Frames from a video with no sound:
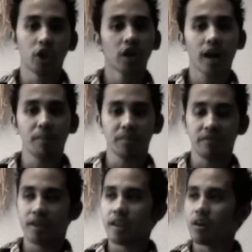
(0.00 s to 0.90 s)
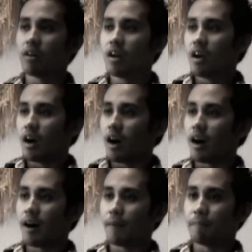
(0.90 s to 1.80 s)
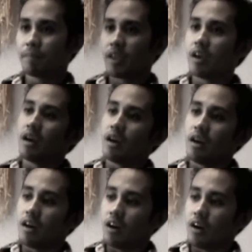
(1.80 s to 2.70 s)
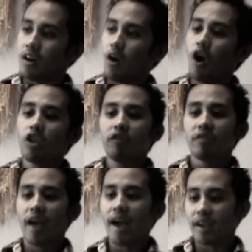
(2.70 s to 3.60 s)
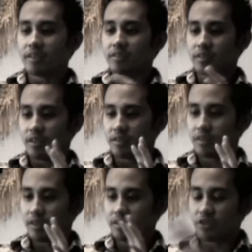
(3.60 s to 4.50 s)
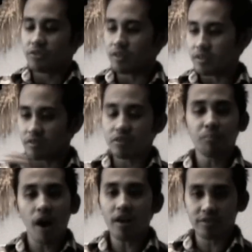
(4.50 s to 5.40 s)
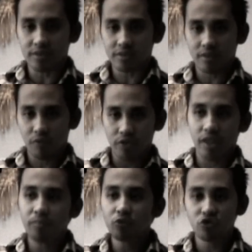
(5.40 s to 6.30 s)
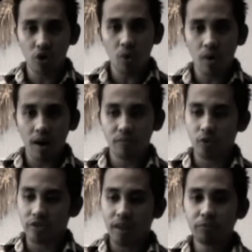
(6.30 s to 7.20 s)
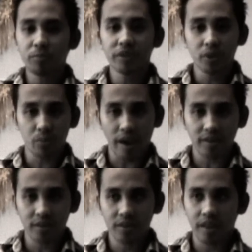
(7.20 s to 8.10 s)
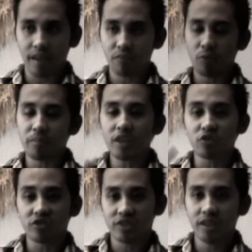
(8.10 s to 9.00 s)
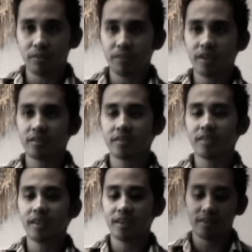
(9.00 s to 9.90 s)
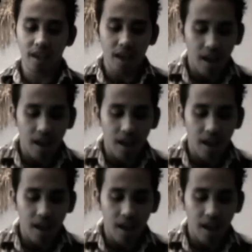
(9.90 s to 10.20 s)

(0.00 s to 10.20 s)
you look at me video. All of that is there's a process for them to show up, for them to be directed, and for me to see. Because the thing is,